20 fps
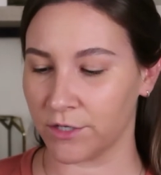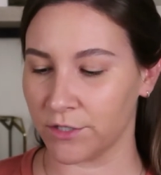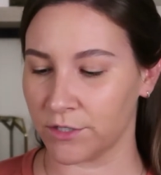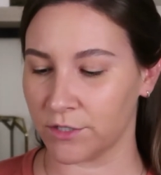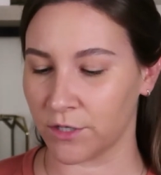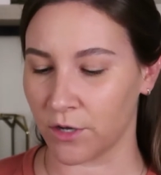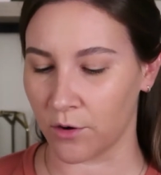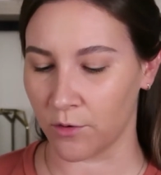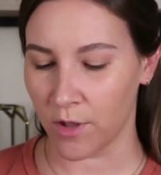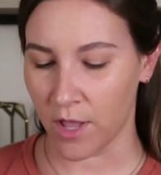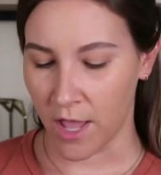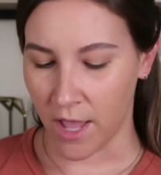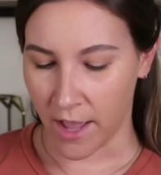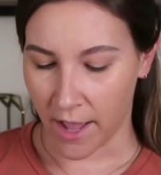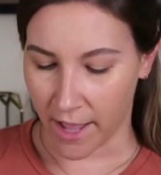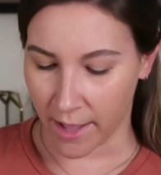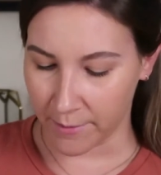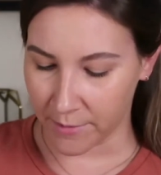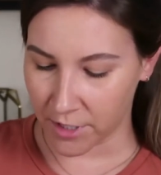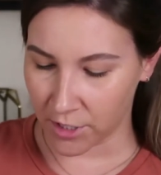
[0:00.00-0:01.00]
So
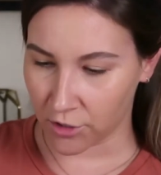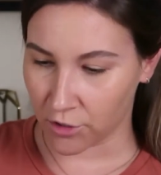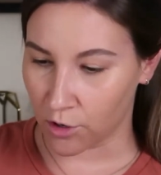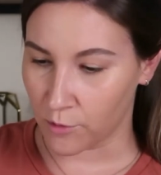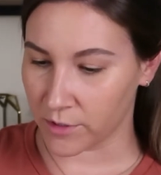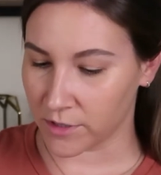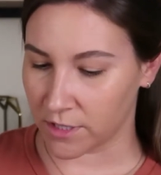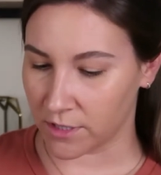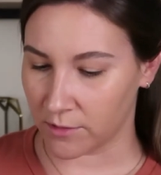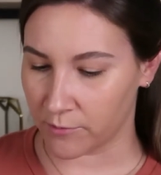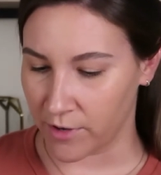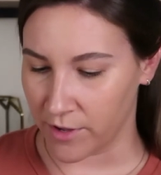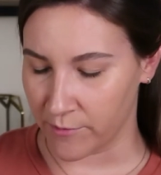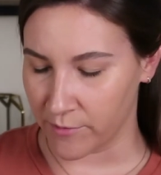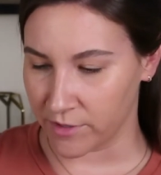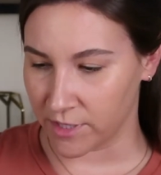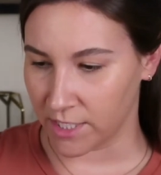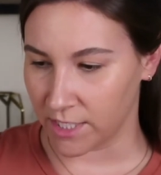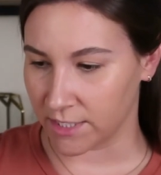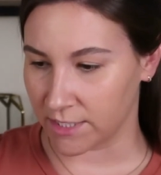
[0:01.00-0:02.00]
I'm going to go with
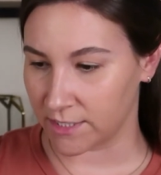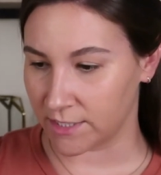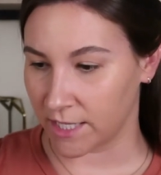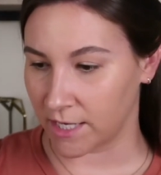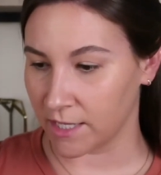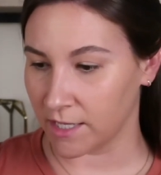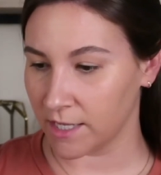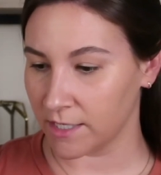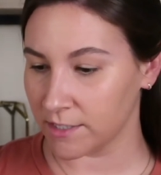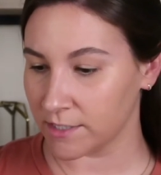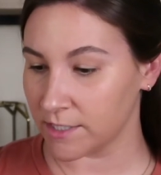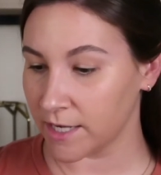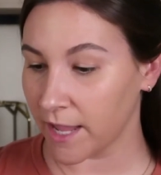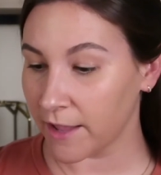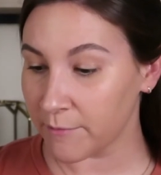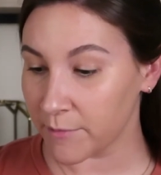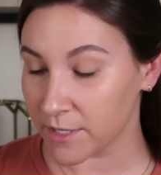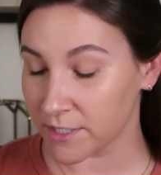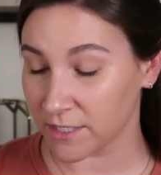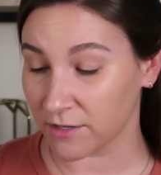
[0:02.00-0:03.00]
the Aesthetica
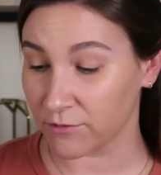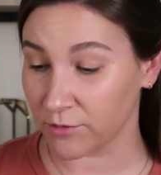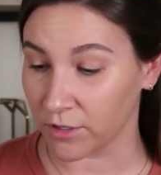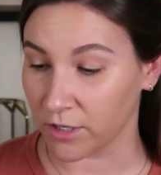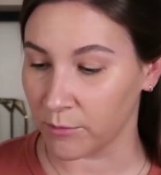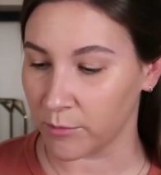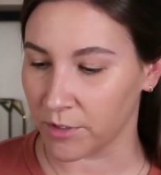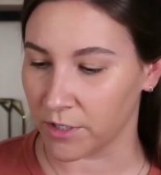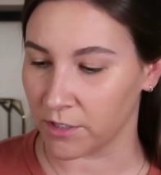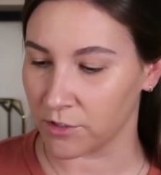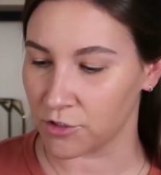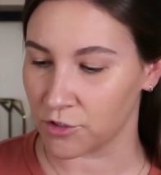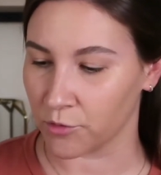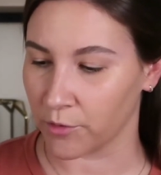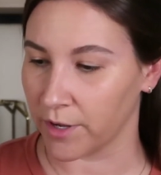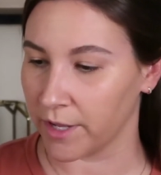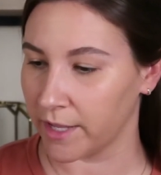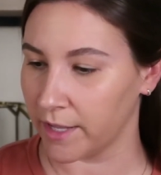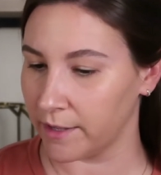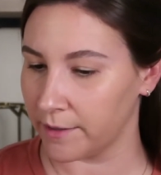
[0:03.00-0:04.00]
today because I've really been
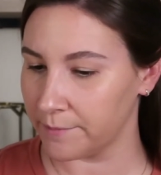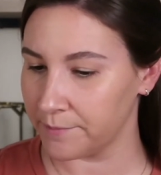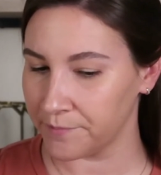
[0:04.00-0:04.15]
enjoying it.